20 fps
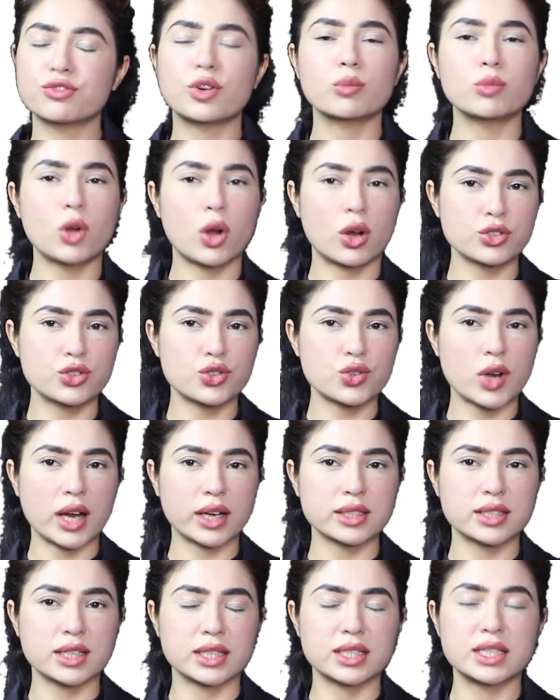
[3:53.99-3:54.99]
from
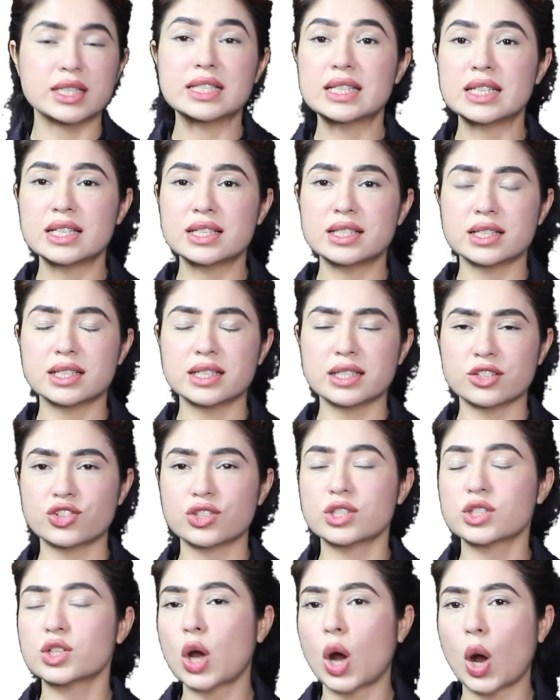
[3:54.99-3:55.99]
contracting diseases such
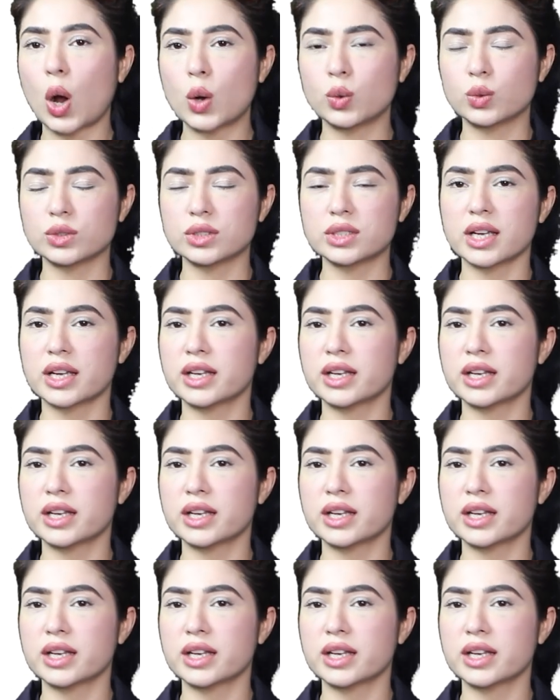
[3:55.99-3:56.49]
as cold